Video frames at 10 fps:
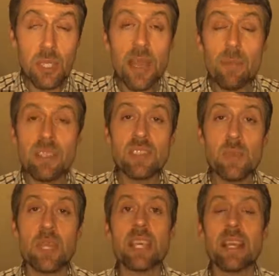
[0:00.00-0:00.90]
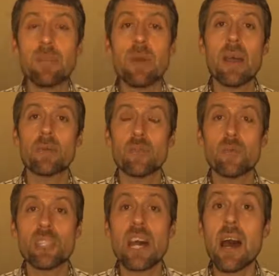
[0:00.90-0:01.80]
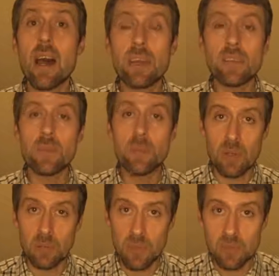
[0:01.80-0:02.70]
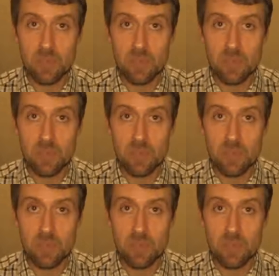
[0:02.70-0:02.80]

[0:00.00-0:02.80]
I've been speaking about what are the problems,